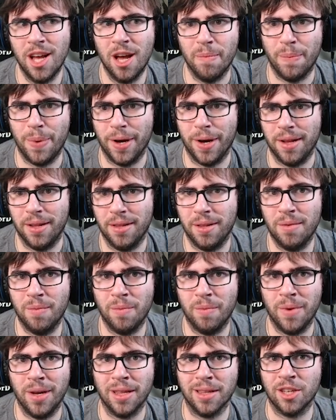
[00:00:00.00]
But
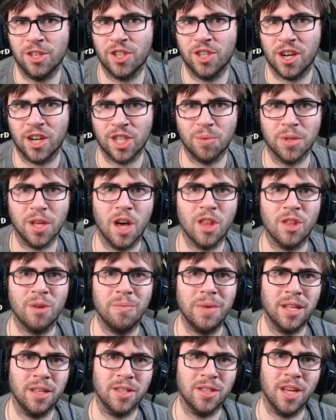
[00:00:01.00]
when in conjunction with other
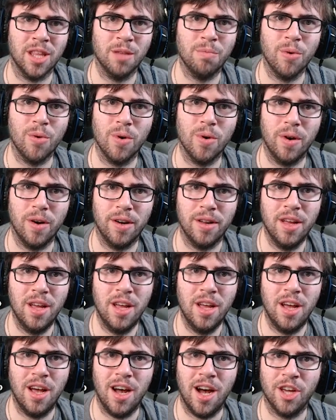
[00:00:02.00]
minions on the board,
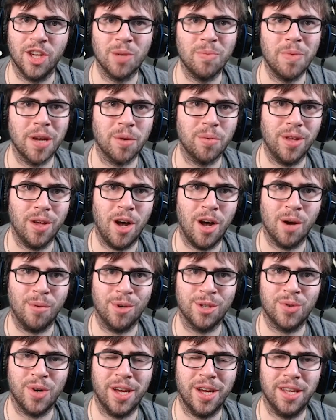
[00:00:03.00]
you can make really awkward
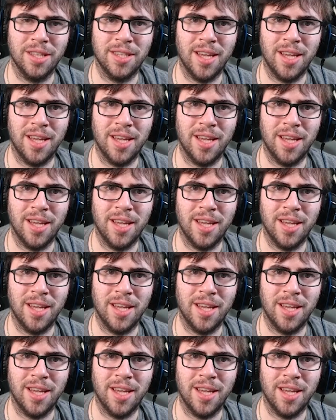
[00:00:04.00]
trades.